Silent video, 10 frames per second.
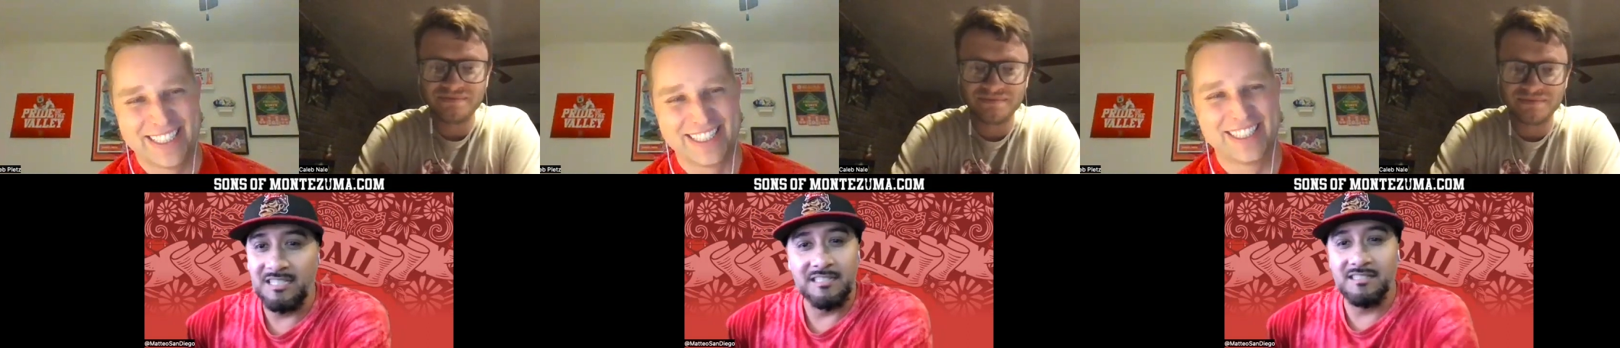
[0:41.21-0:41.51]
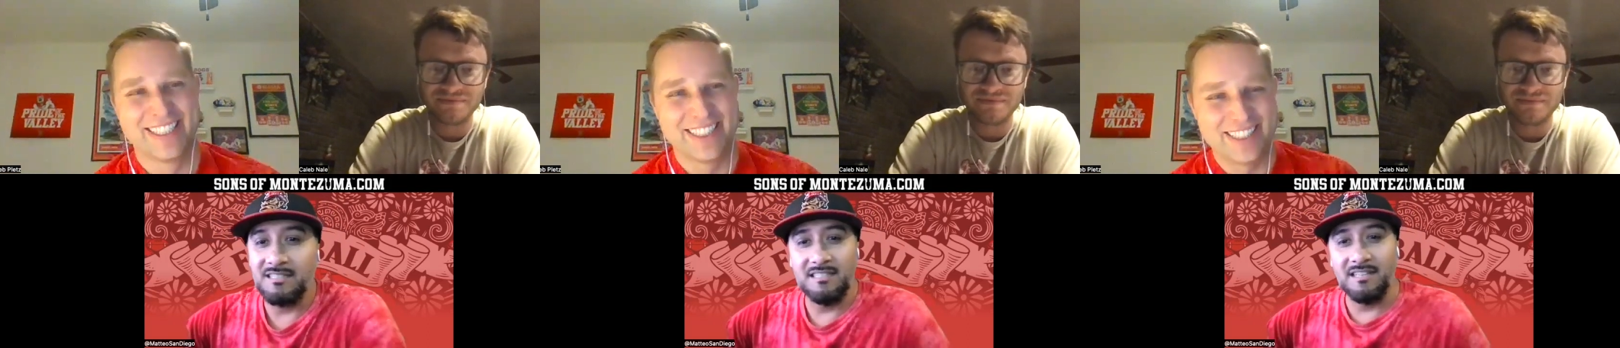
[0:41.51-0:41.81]
Speaker 1: The,
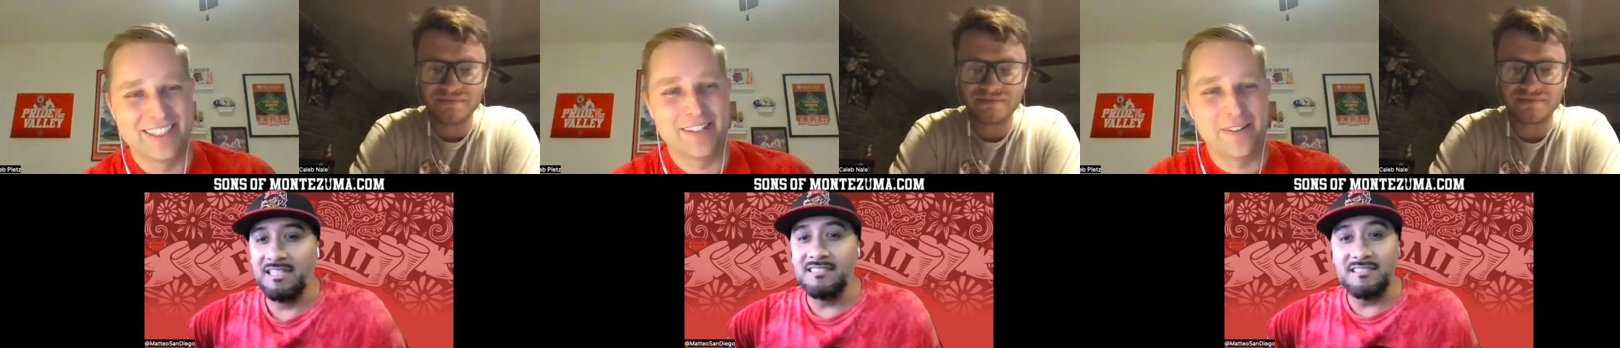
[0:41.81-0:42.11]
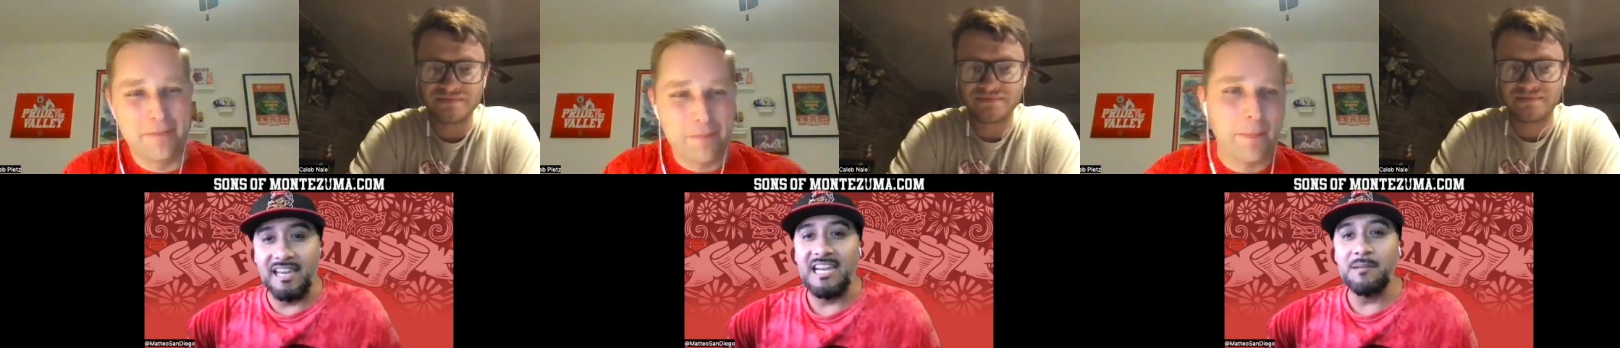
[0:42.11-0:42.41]
this
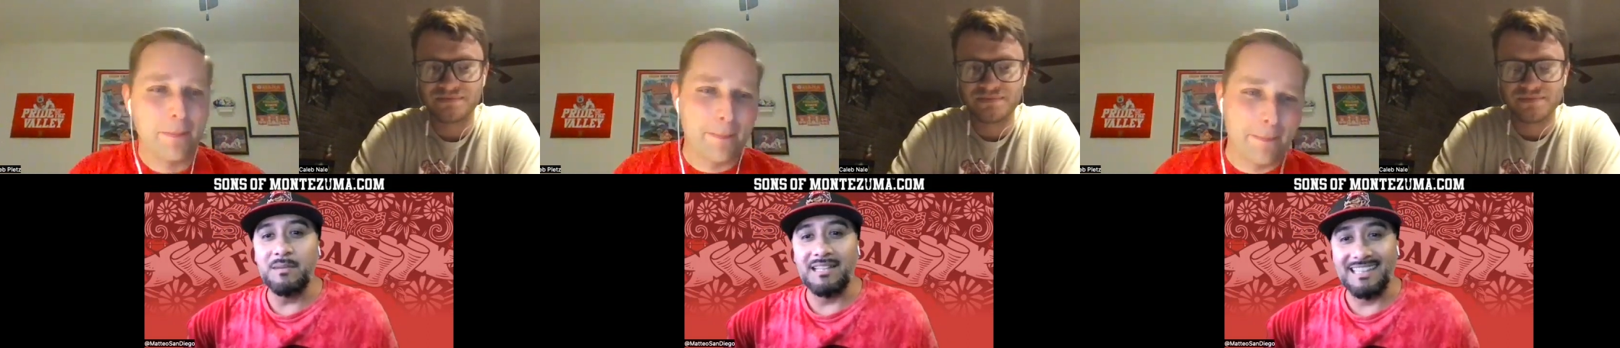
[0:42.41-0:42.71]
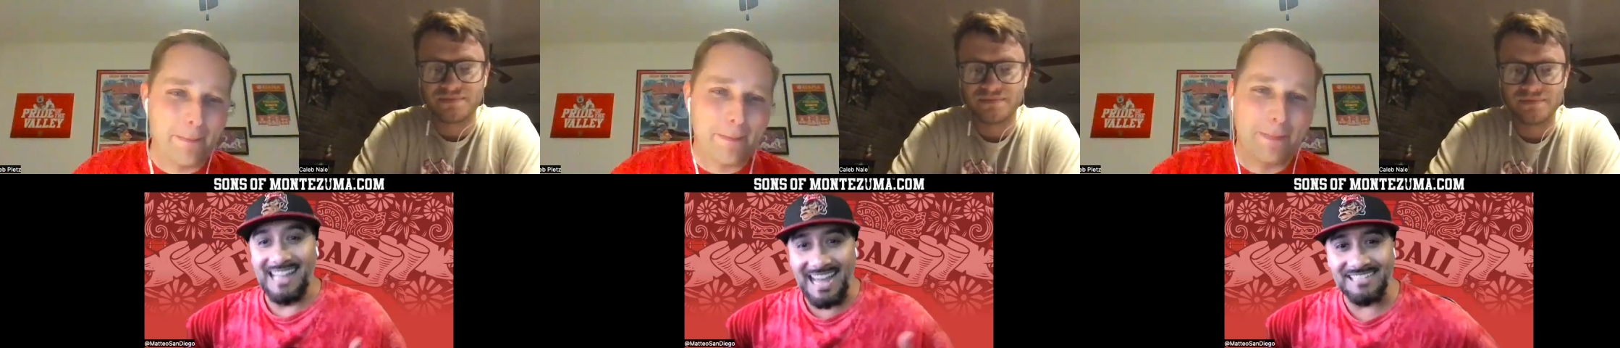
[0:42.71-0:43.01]
game
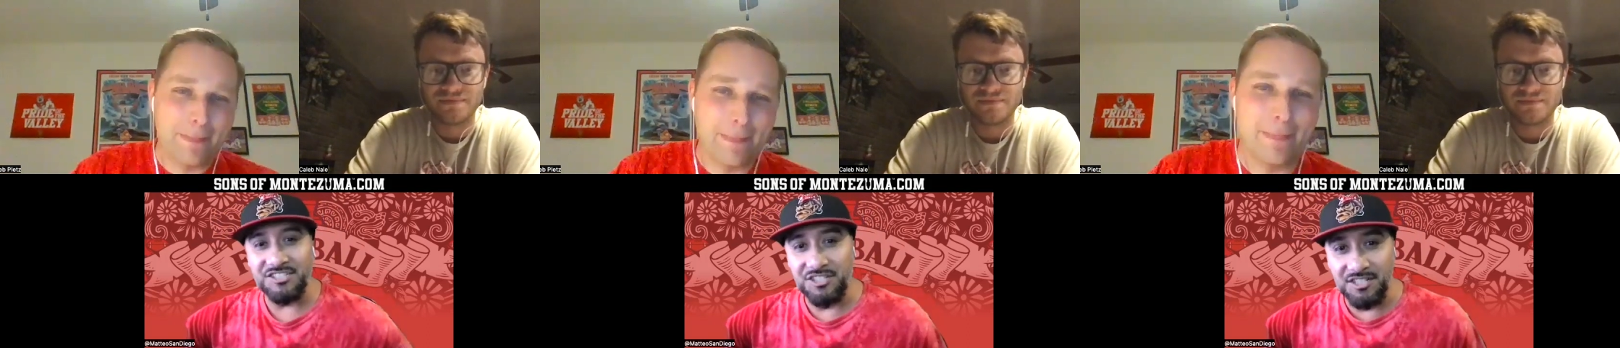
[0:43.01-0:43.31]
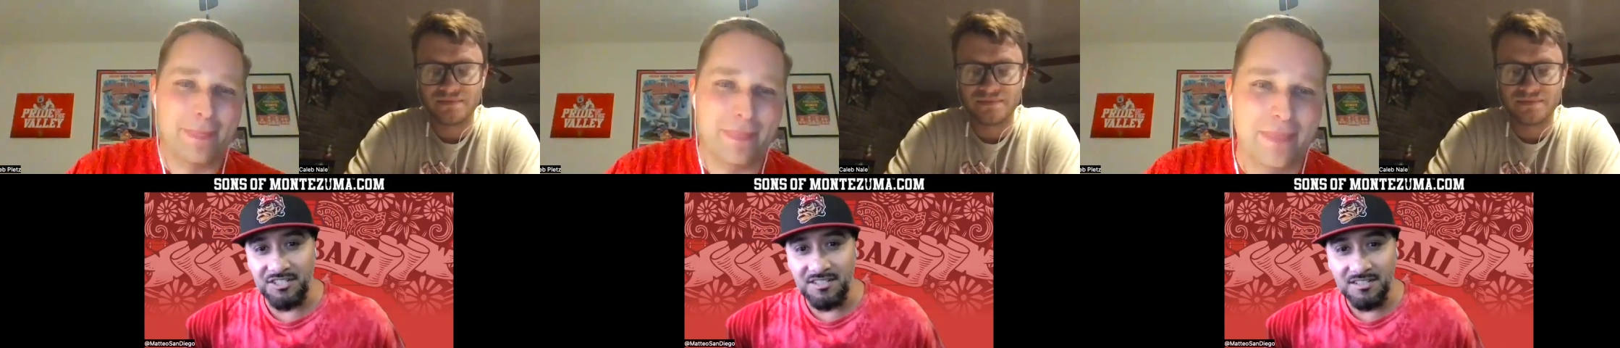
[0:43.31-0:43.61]
last
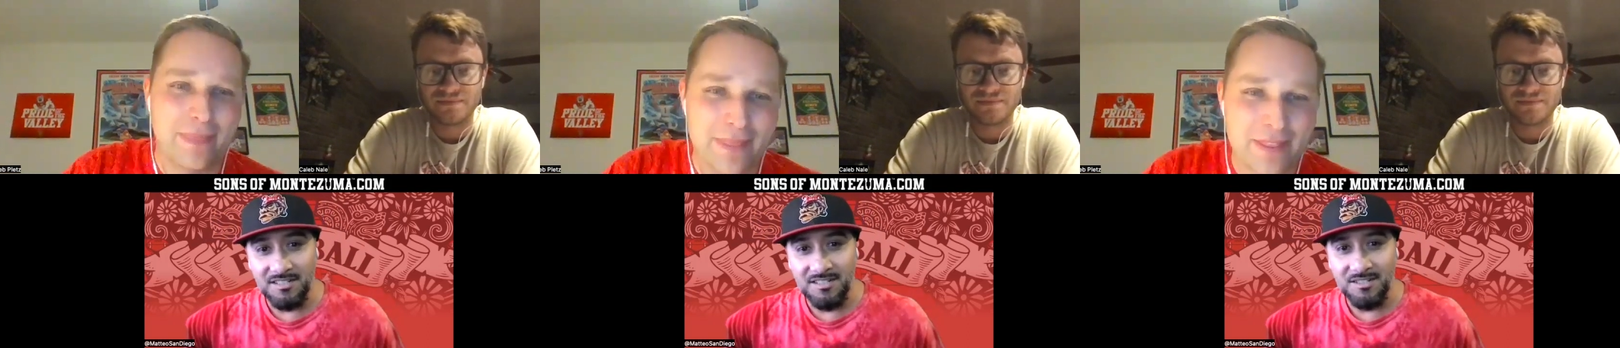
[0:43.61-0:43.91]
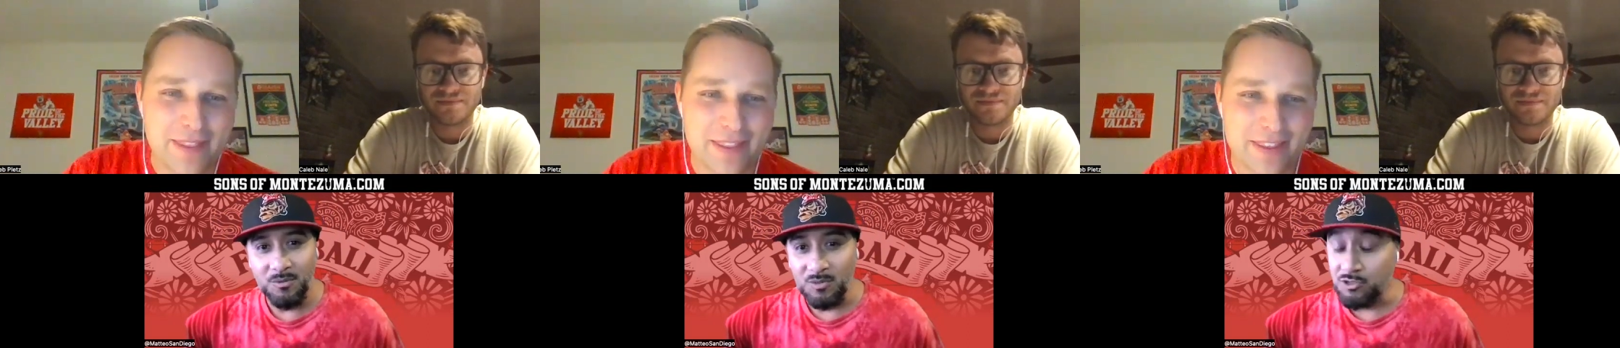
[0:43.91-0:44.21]
year
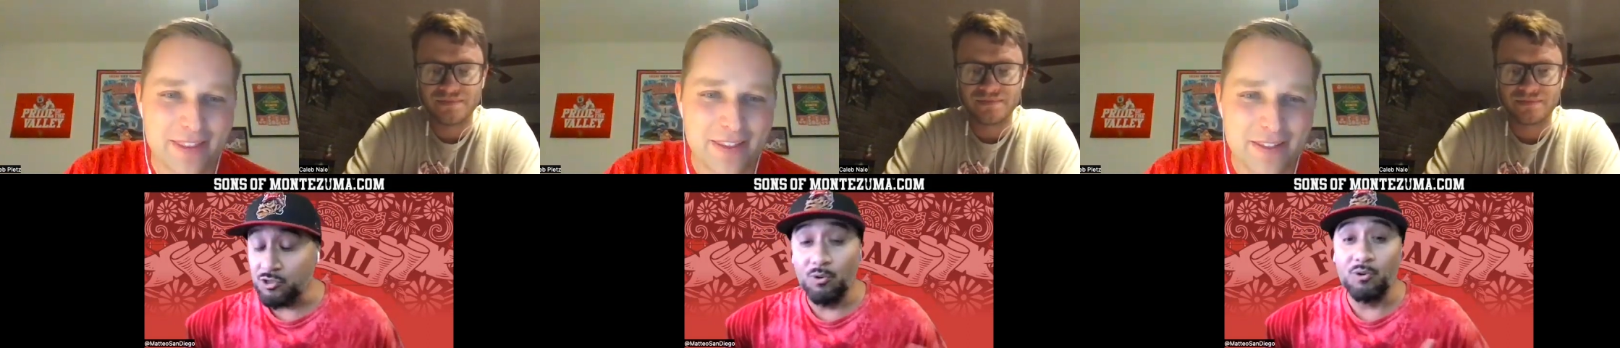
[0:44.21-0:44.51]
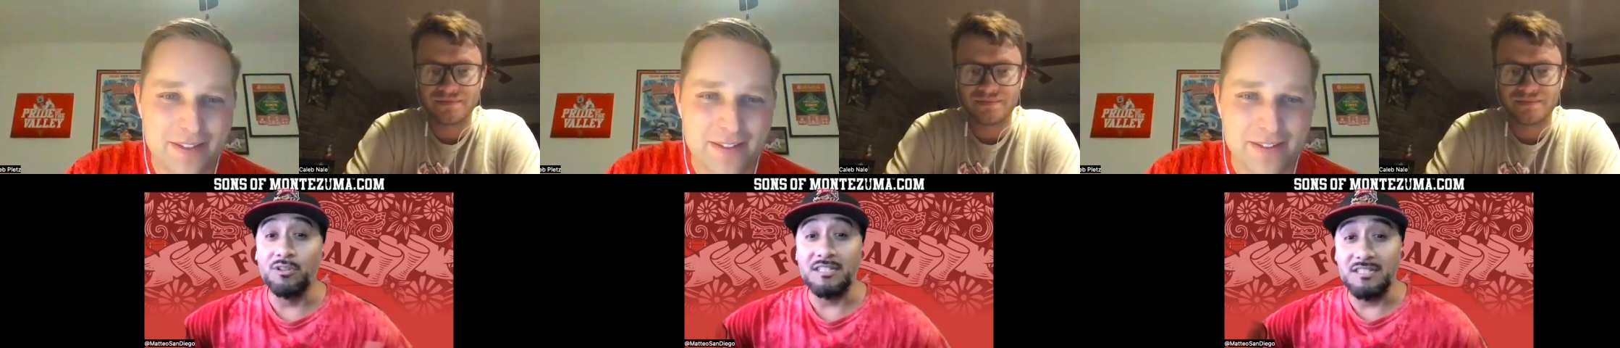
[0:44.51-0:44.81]
was
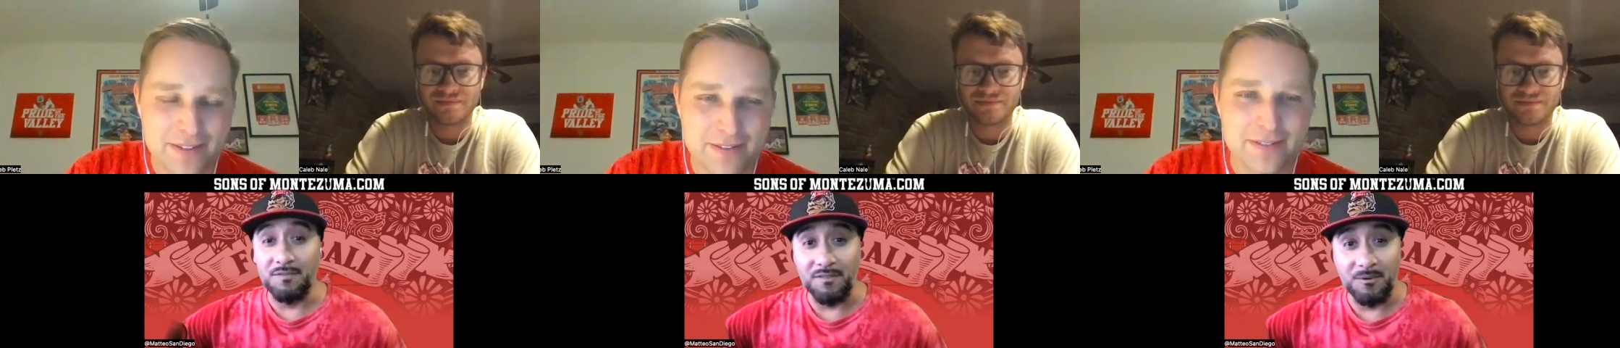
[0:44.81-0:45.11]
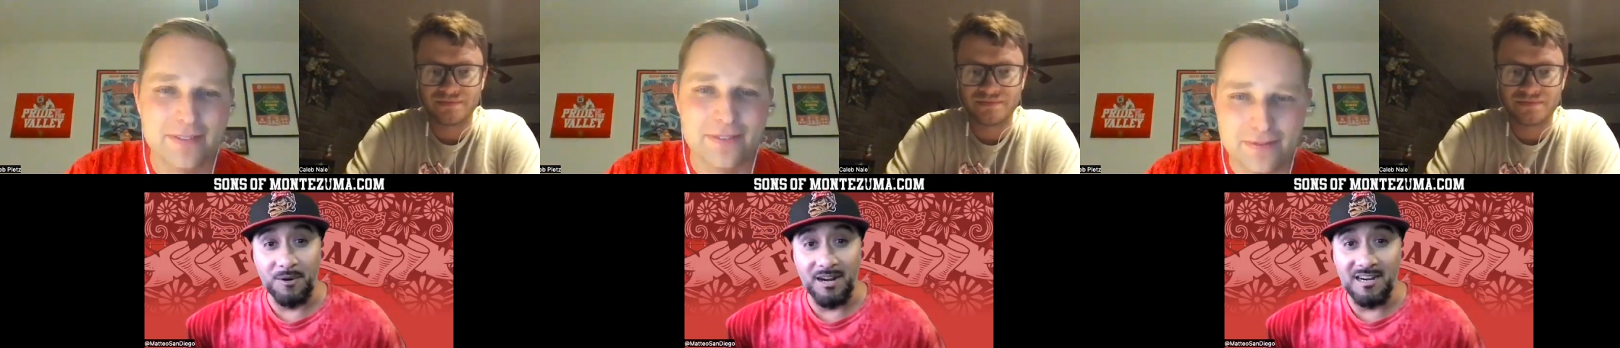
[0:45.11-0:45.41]
totally different, right?